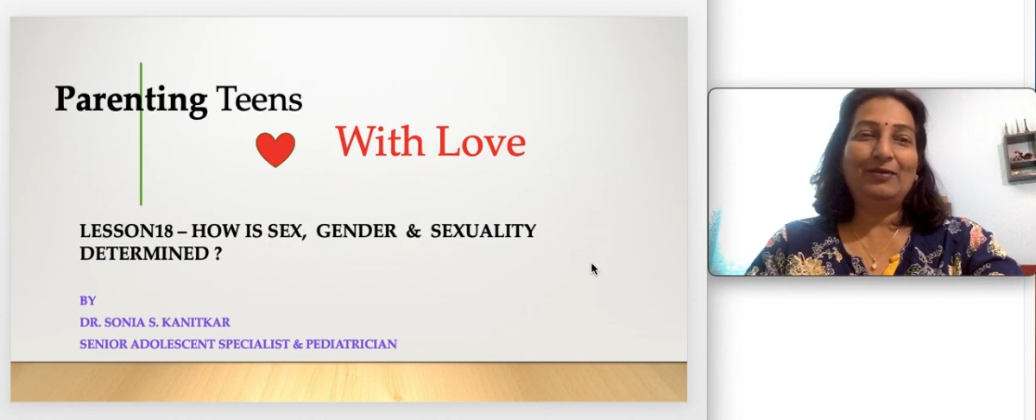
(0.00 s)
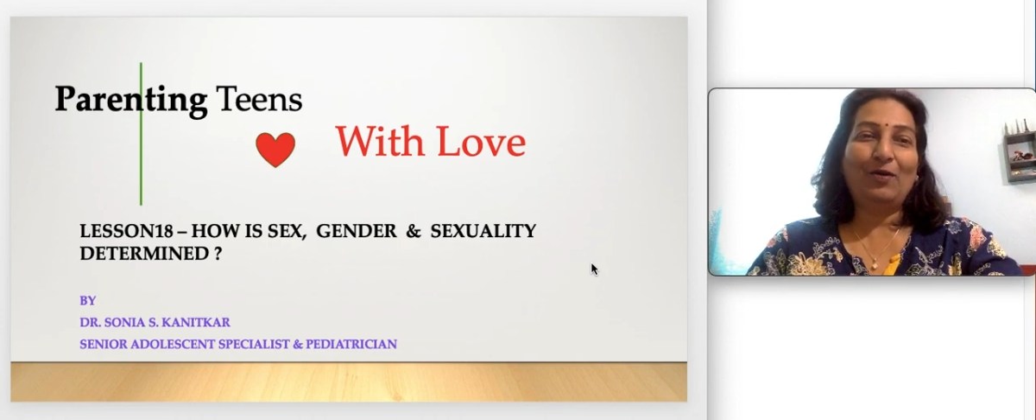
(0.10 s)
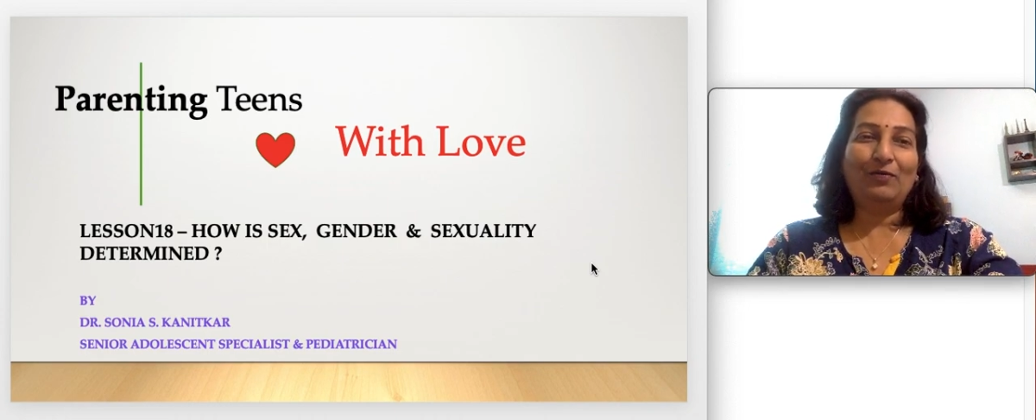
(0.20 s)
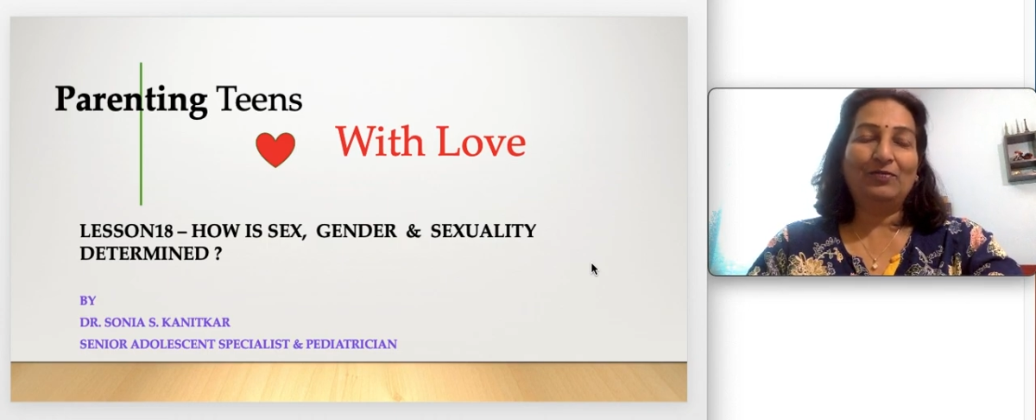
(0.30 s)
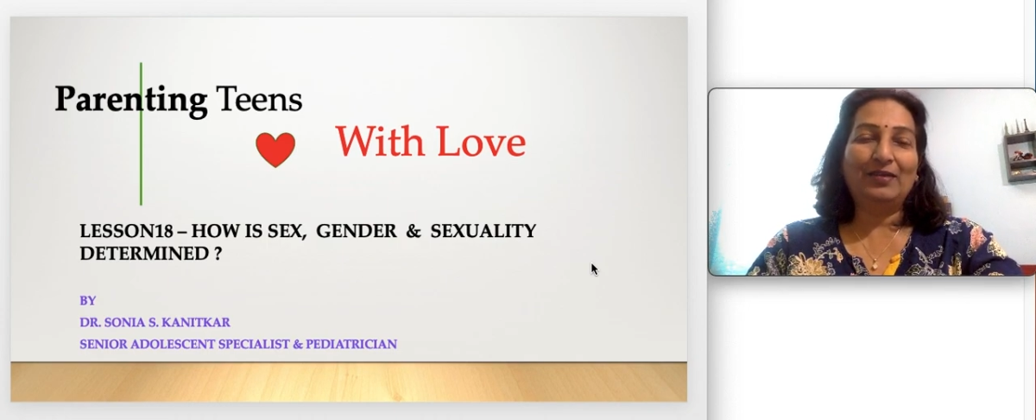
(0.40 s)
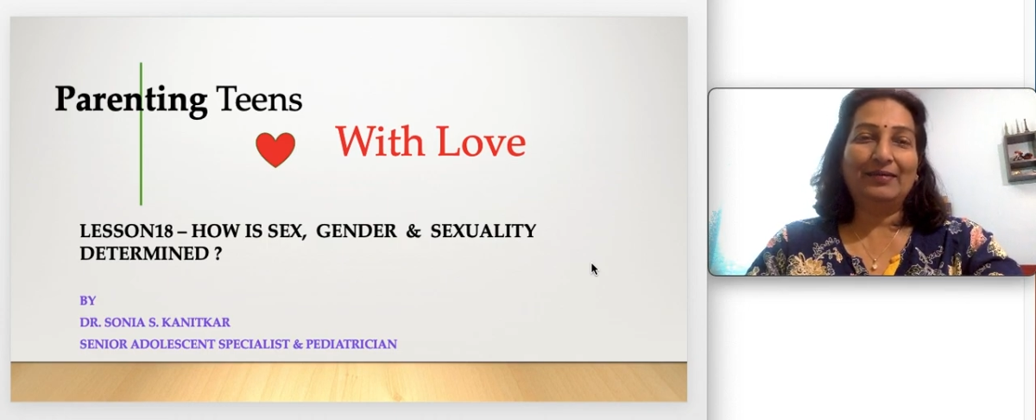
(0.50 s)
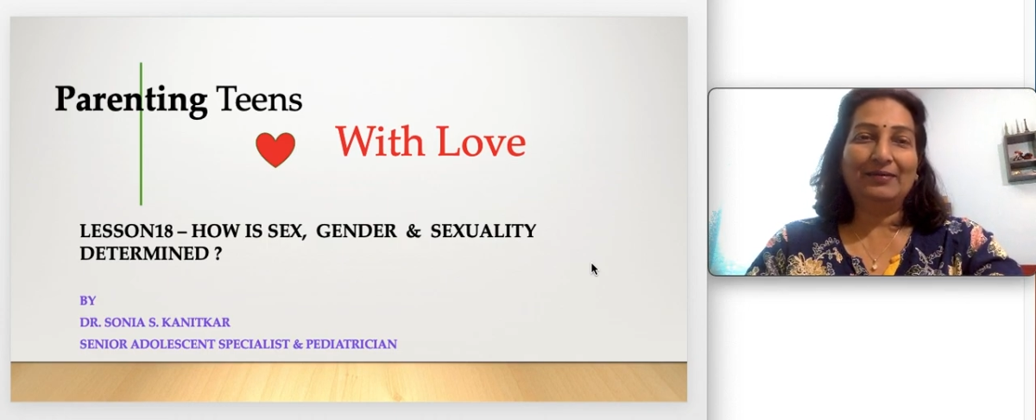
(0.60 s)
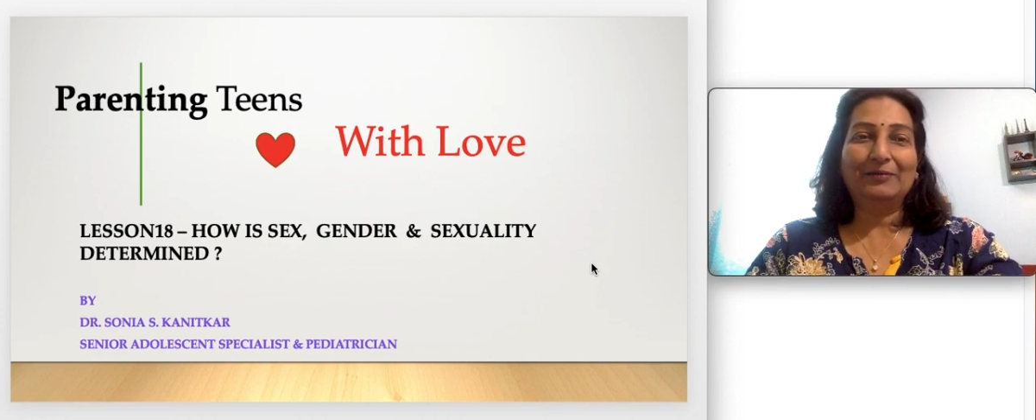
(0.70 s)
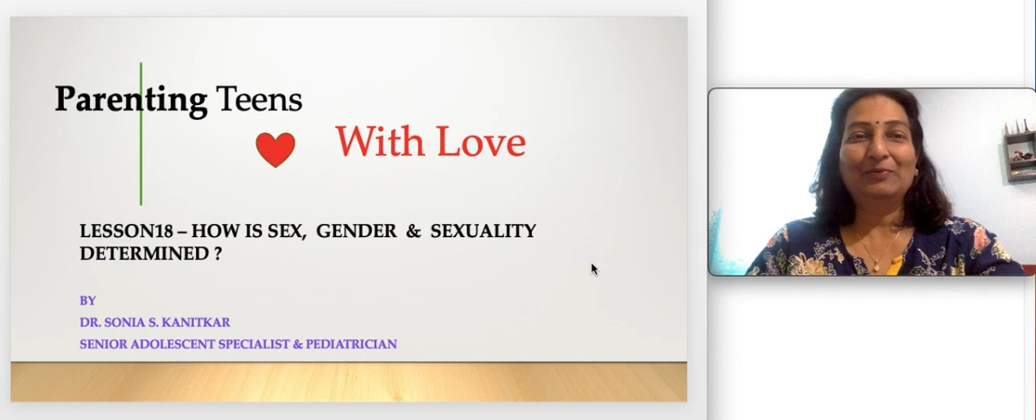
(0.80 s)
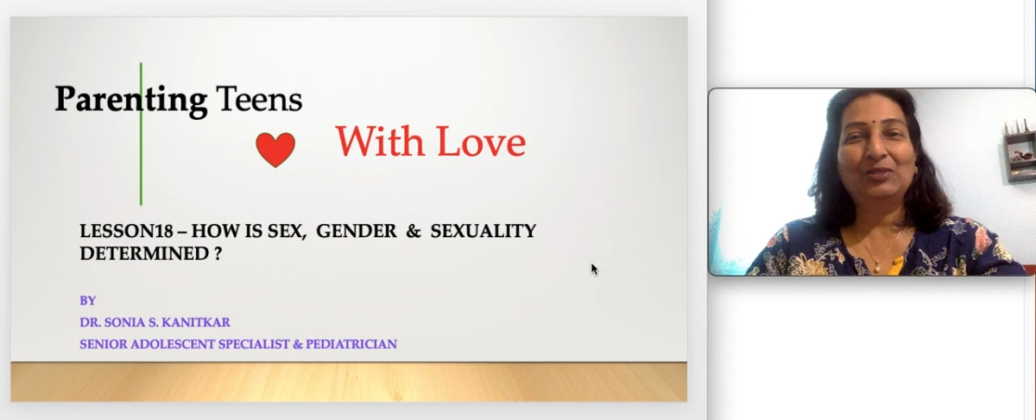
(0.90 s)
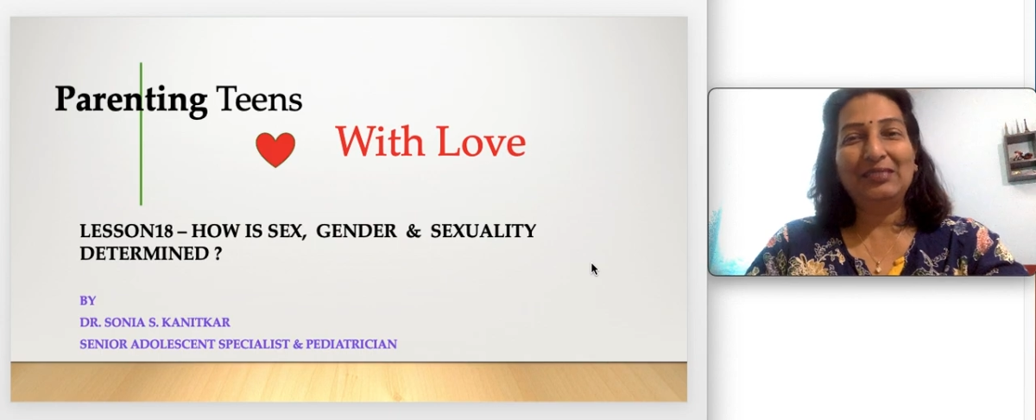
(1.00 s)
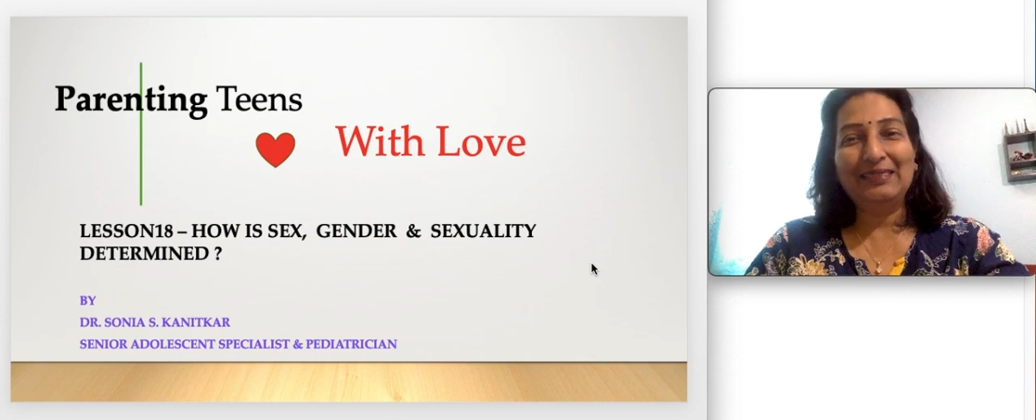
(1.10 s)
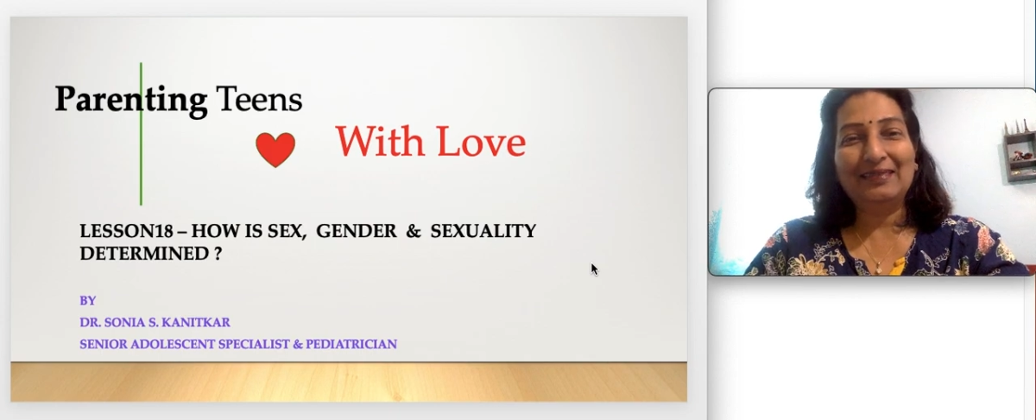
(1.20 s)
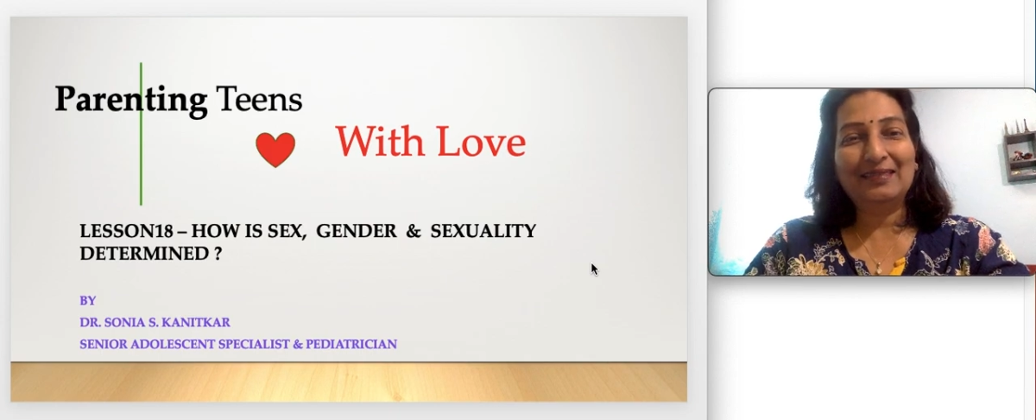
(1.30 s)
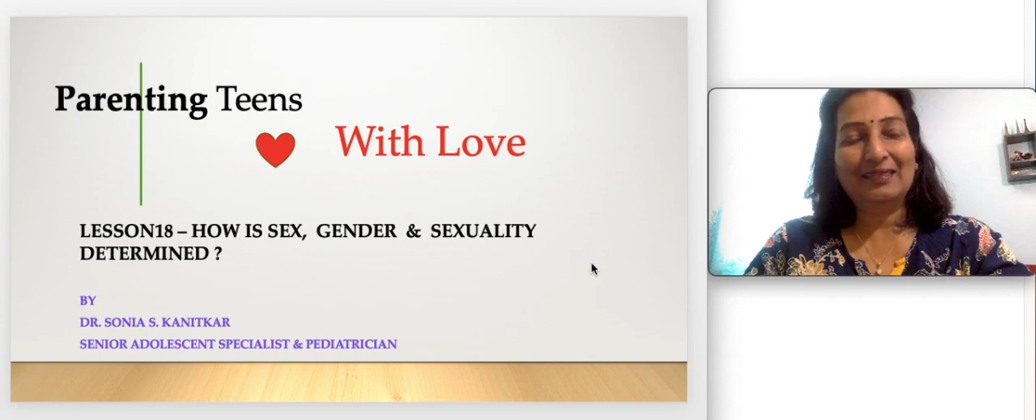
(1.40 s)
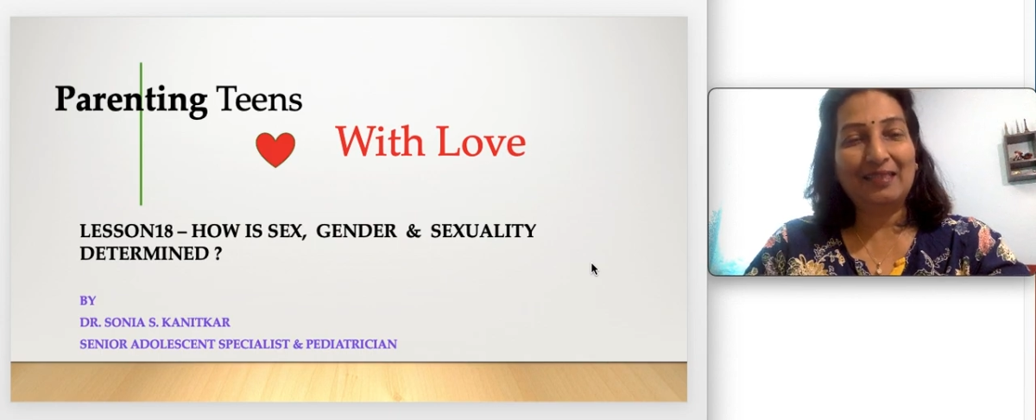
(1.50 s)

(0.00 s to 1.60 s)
of their teens.